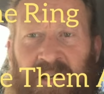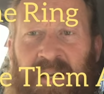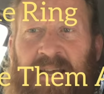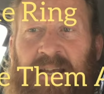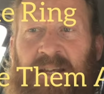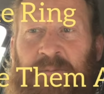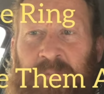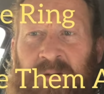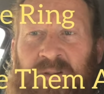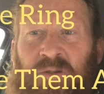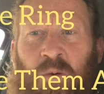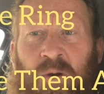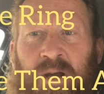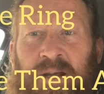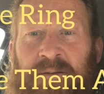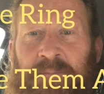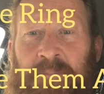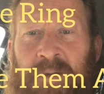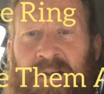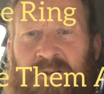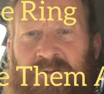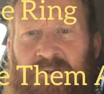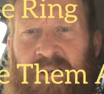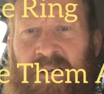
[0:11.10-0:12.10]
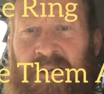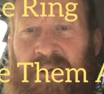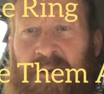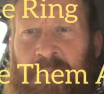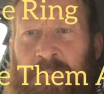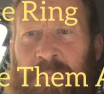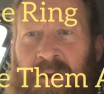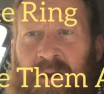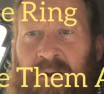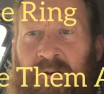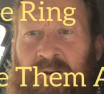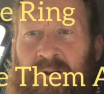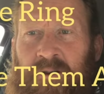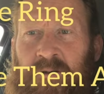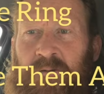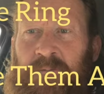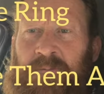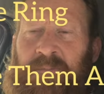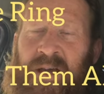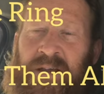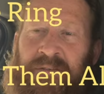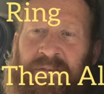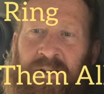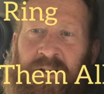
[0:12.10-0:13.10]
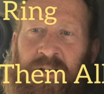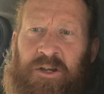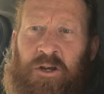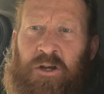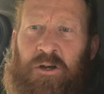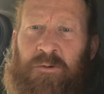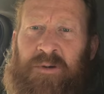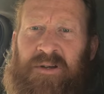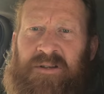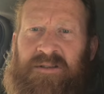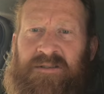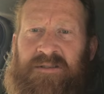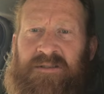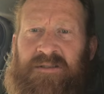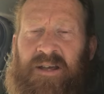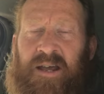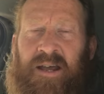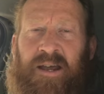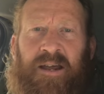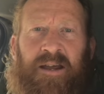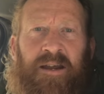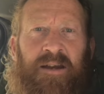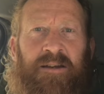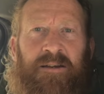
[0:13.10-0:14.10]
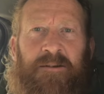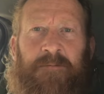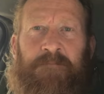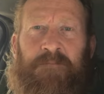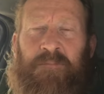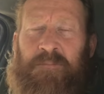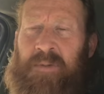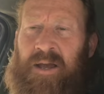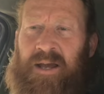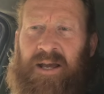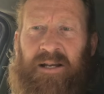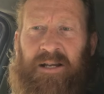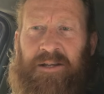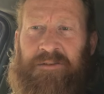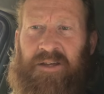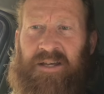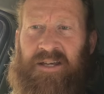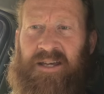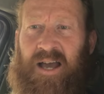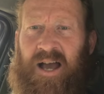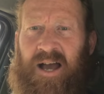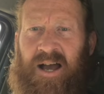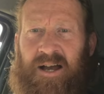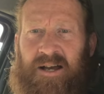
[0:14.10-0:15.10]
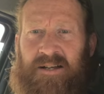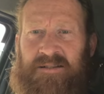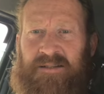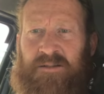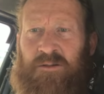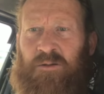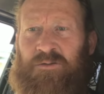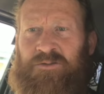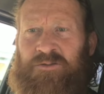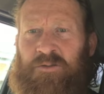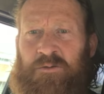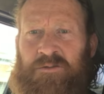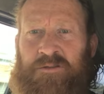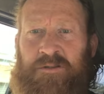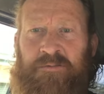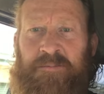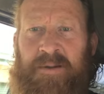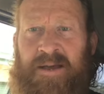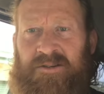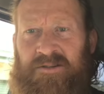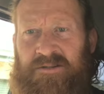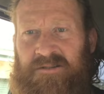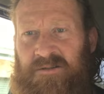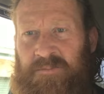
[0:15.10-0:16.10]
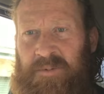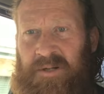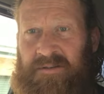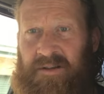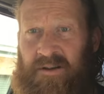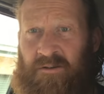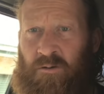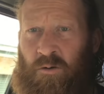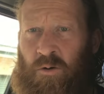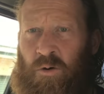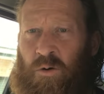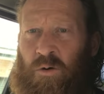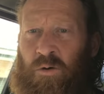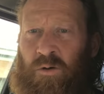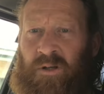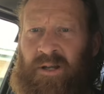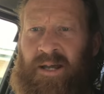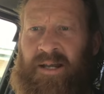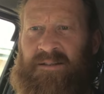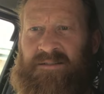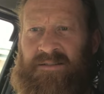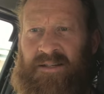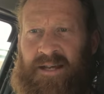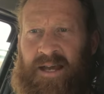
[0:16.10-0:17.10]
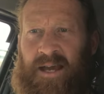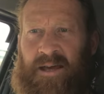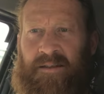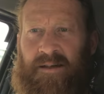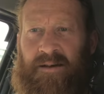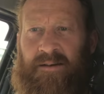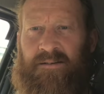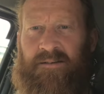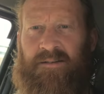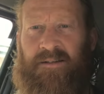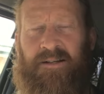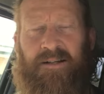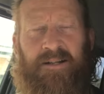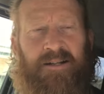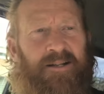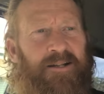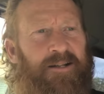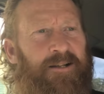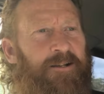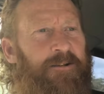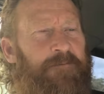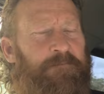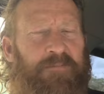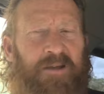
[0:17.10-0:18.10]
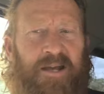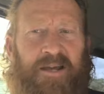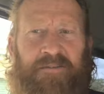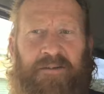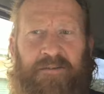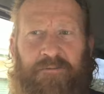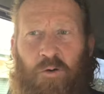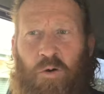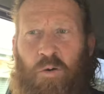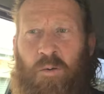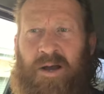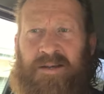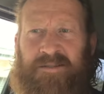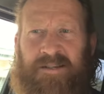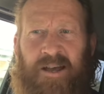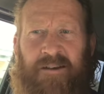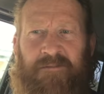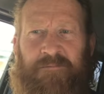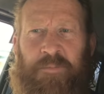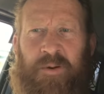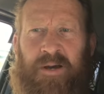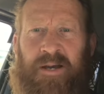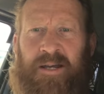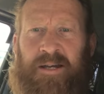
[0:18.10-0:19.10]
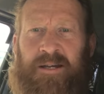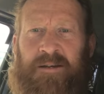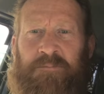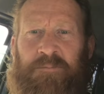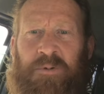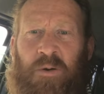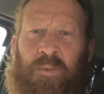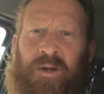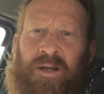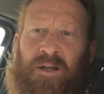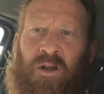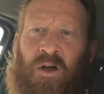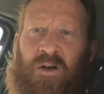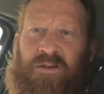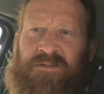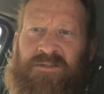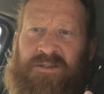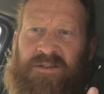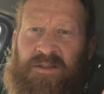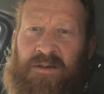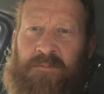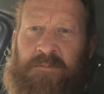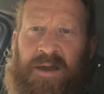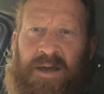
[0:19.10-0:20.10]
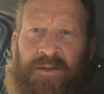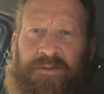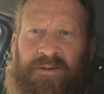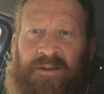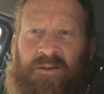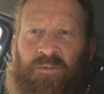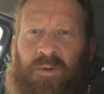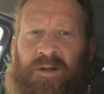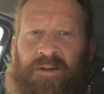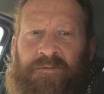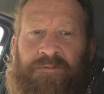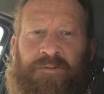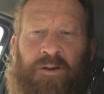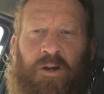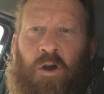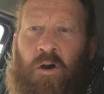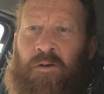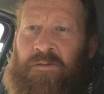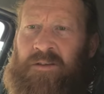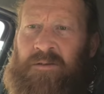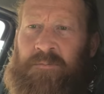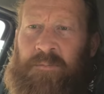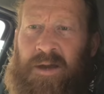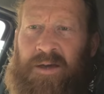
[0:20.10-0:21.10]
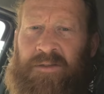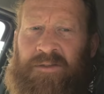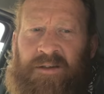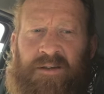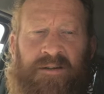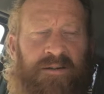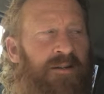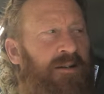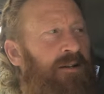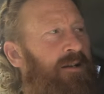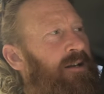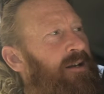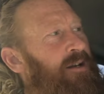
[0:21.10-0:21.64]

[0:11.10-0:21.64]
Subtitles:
link between metric and imperial and the cubits and megalithic yards and all sorts of measures, but they're all linked together. And they've always have been, but we lost the method, we forgot the method,